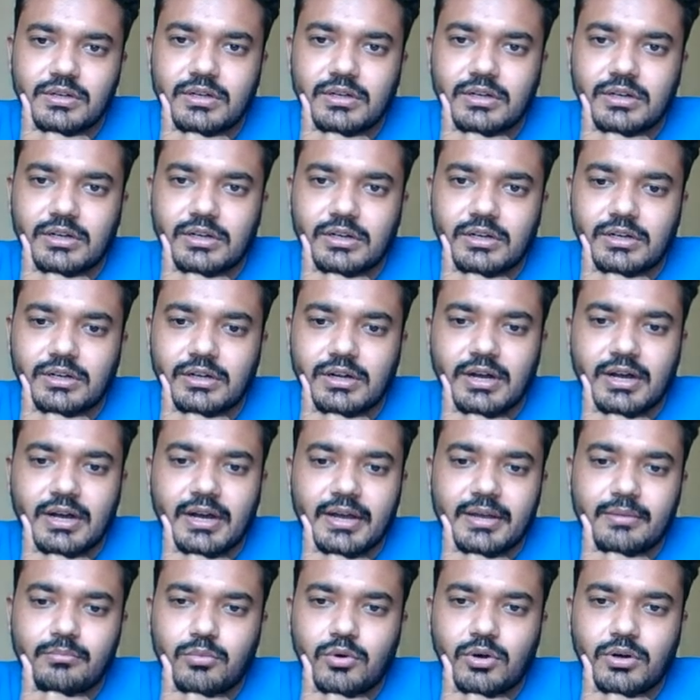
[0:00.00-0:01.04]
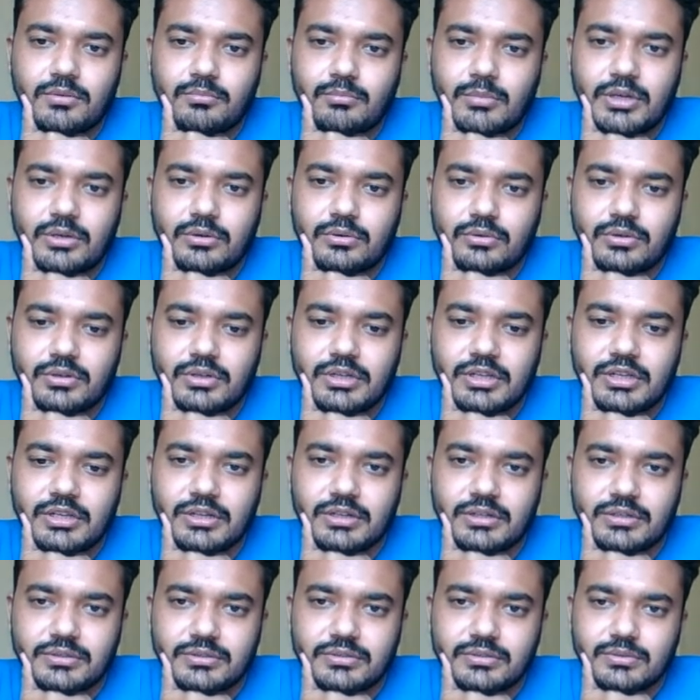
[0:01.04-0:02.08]
I bought my rook
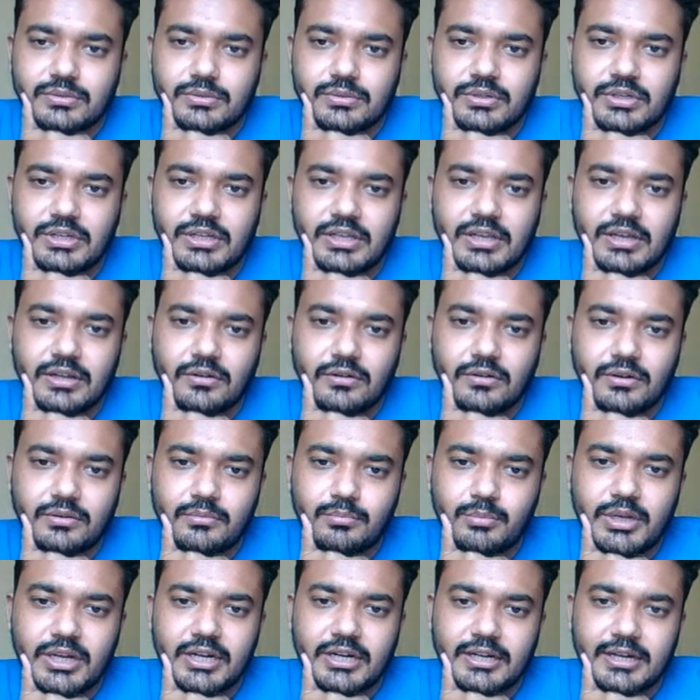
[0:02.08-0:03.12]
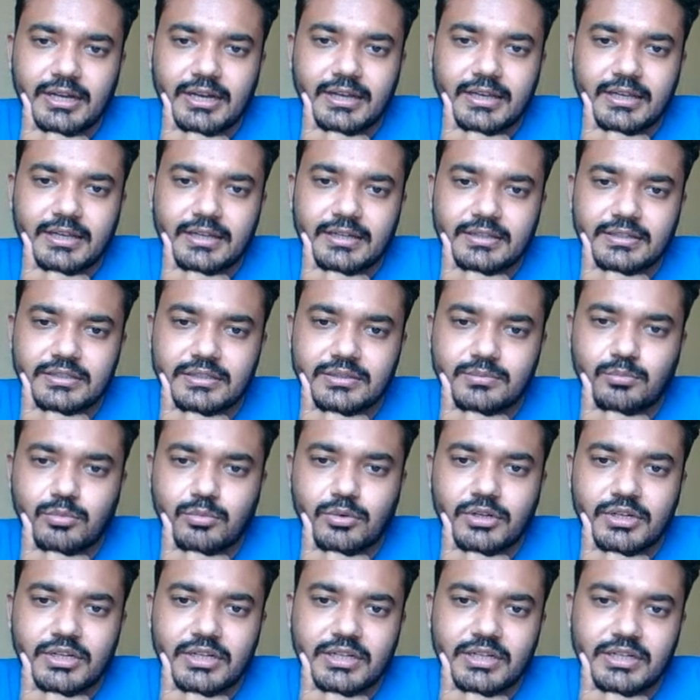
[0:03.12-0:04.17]
here, so he cannot be attacking this
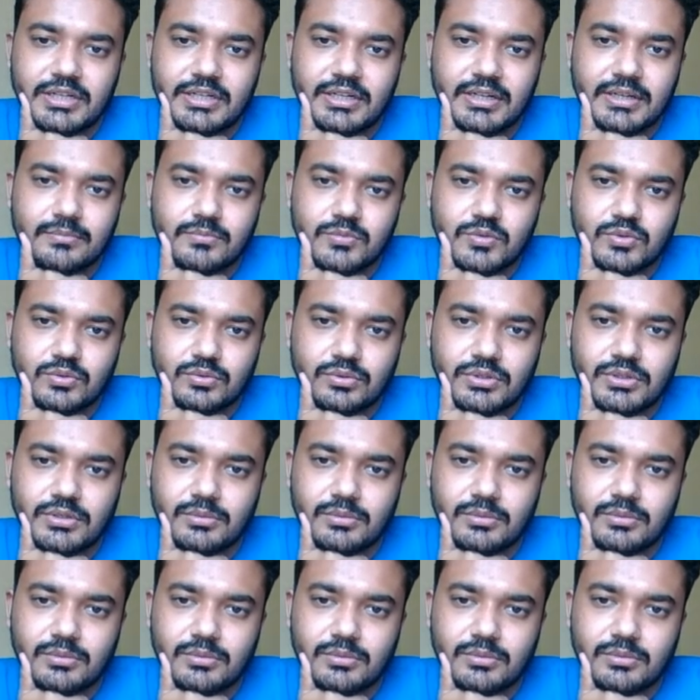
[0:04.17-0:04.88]
pawn anytime soon.